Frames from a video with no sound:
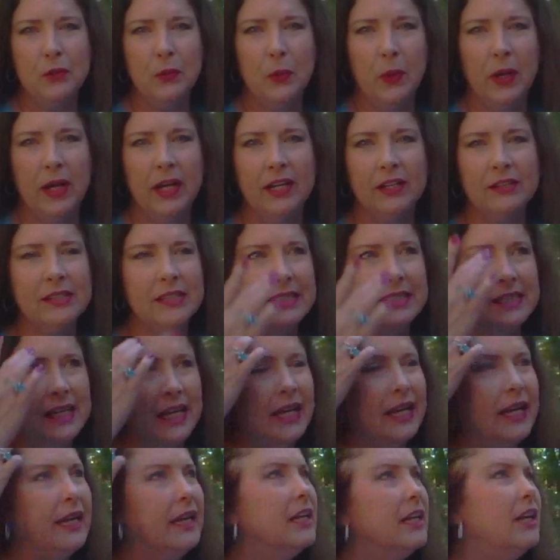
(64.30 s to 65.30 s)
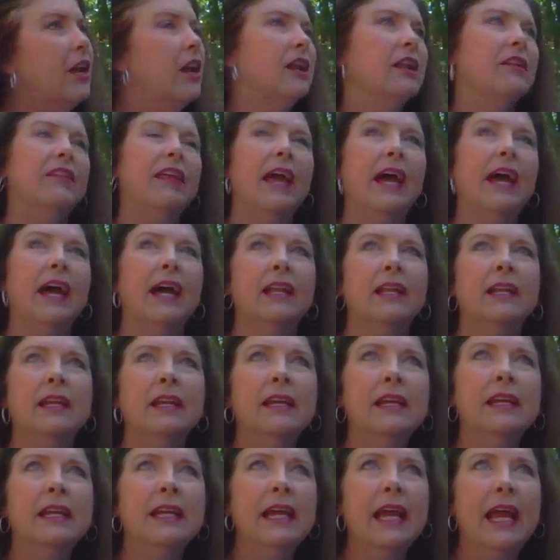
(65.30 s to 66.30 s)
you well today and all of that.
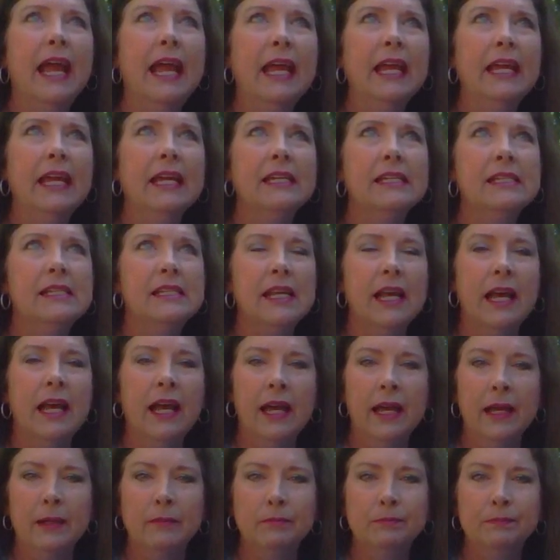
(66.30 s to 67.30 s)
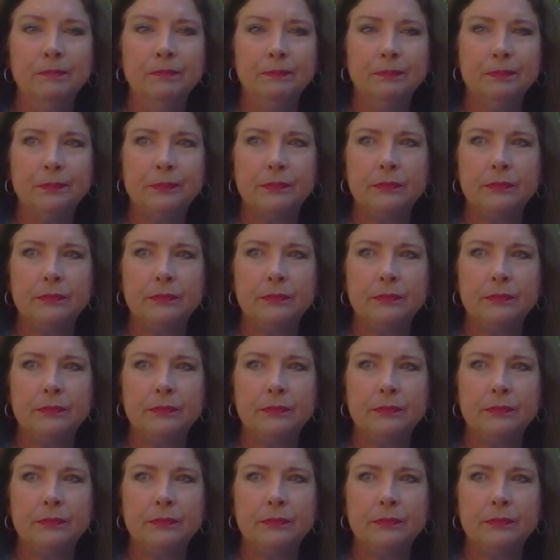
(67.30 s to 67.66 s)
And um,